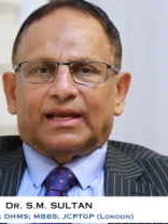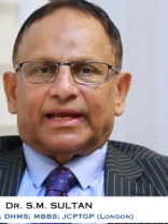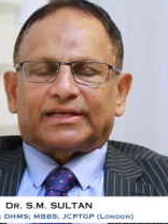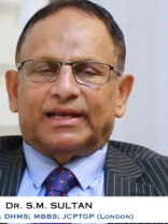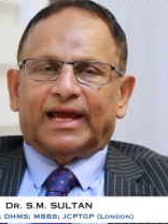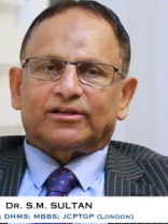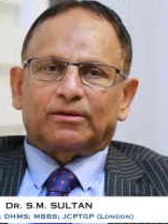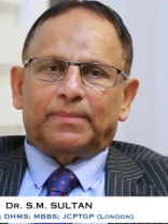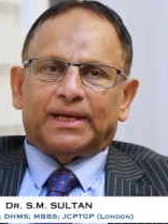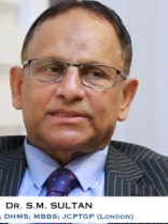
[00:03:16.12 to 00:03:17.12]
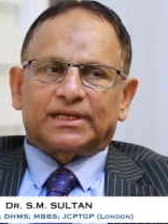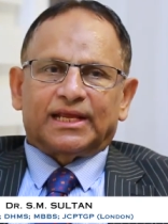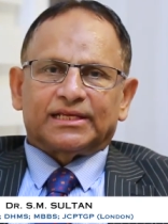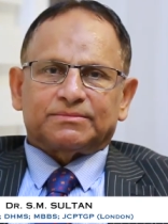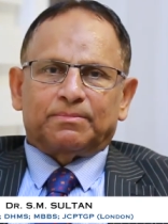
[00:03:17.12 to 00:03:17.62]
like
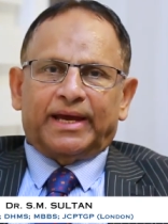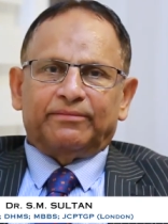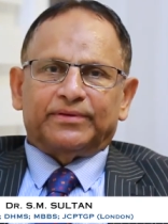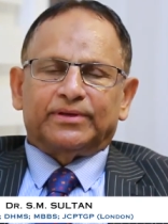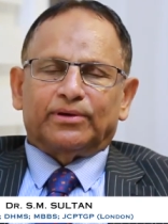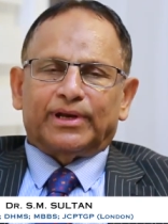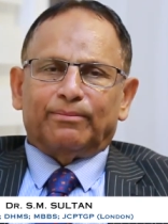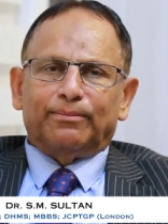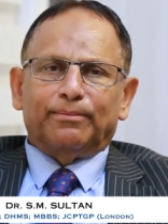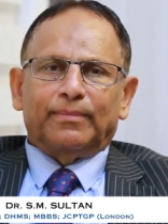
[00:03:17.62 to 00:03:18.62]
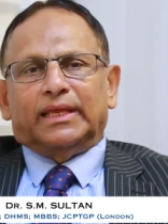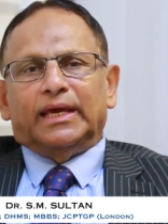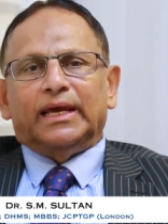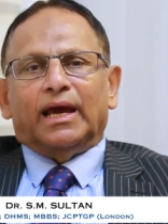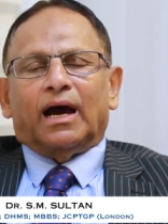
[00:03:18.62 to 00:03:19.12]
lactobacillus bifidorum,
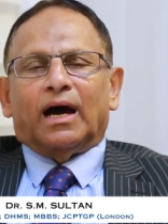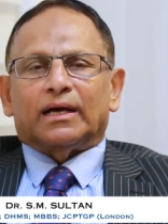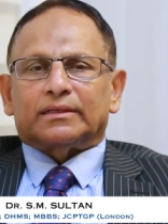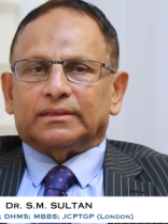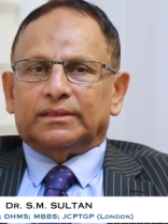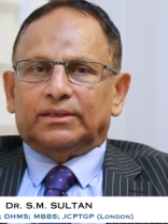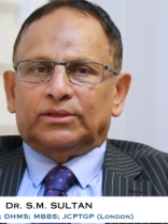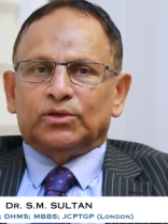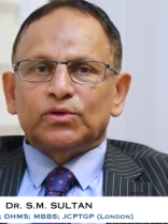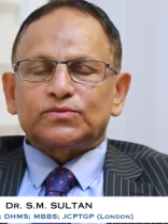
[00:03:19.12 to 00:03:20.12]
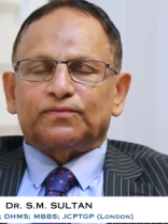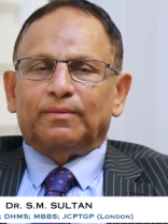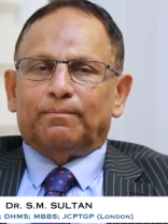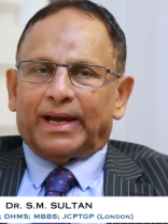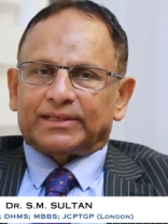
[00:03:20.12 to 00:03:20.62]
they are
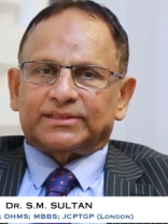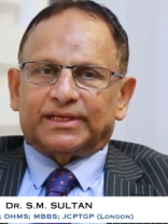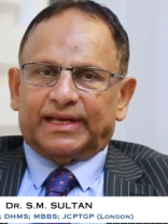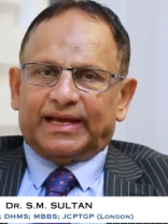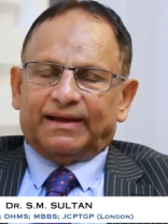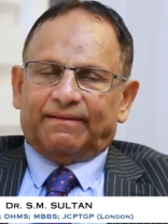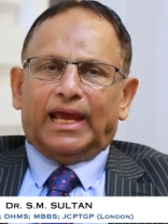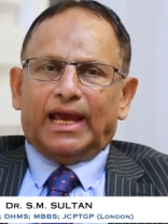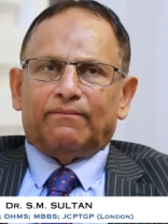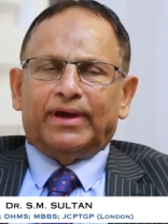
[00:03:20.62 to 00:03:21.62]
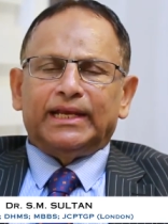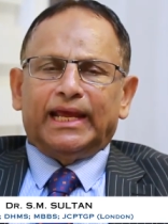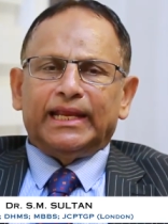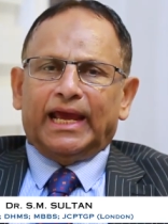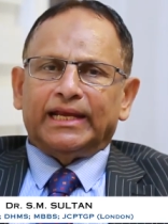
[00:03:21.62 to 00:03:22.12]
useful bacteria. When
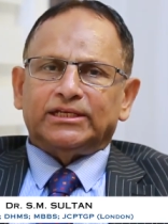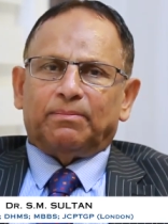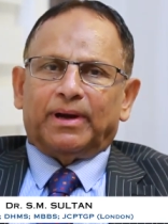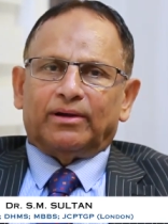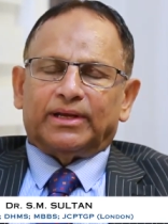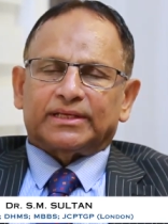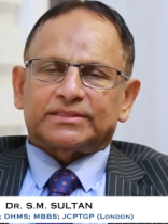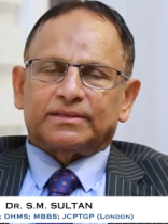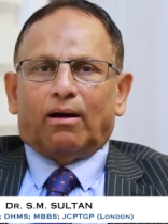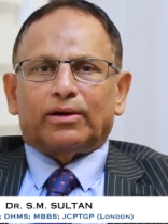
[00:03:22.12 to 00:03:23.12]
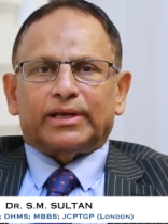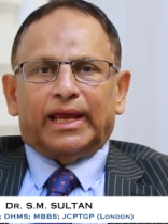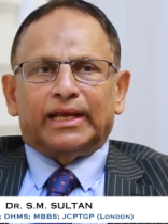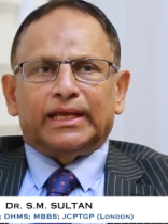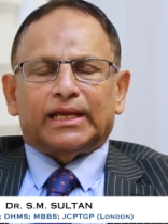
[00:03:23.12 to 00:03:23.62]
any antibiotics or
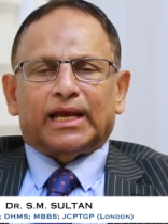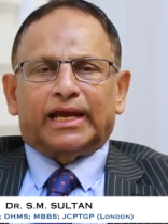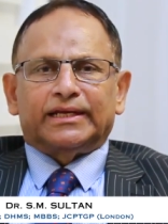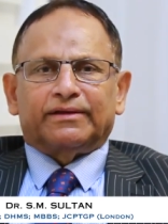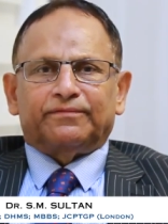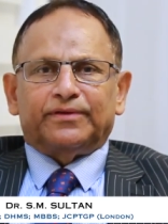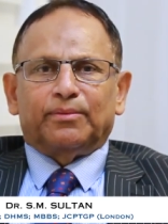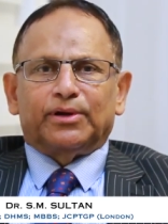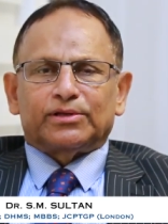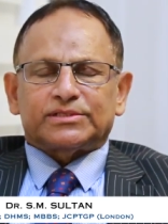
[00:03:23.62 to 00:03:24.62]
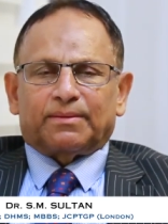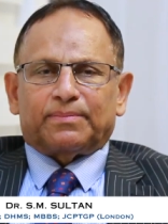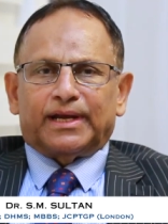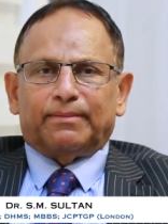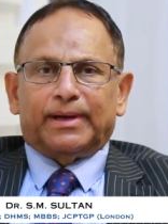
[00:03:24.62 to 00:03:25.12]
any kind of
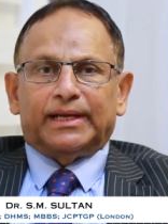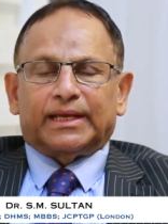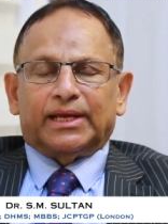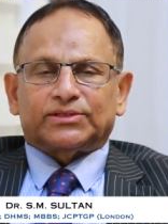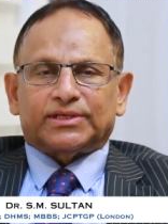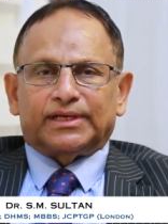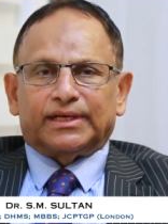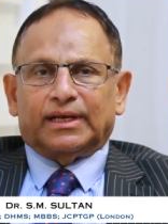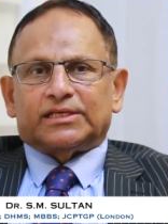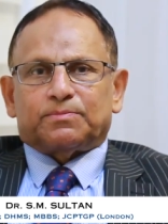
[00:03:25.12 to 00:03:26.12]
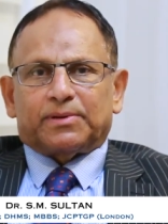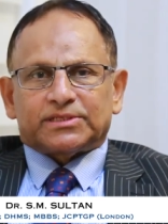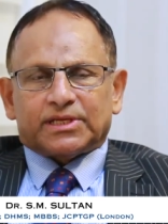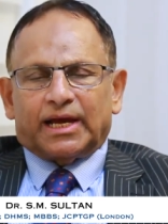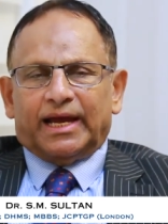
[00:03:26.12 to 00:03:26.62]
immunosuppressant medication is
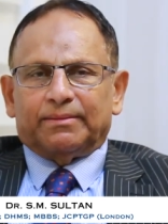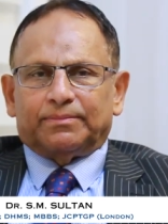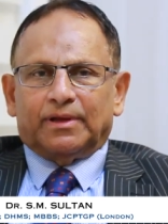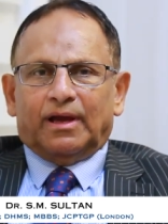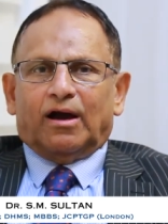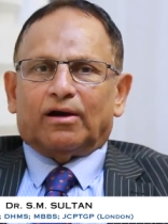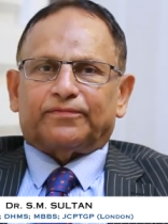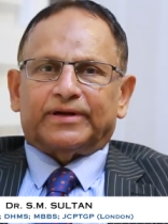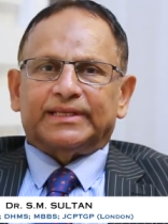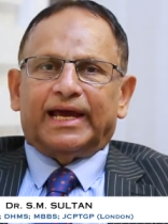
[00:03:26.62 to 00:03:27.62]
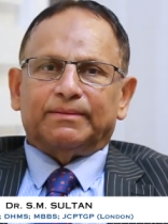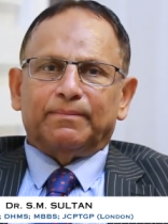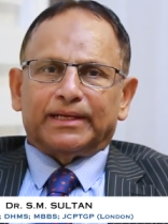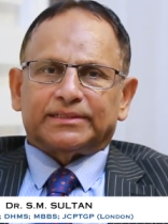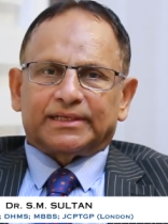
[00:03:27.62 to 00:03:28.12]
prescribed, or for that
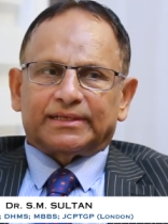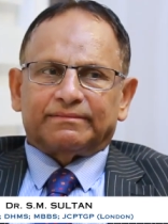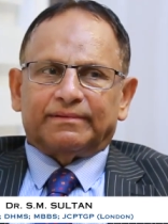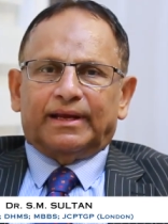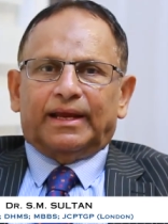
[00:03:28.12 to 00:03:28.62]
matter,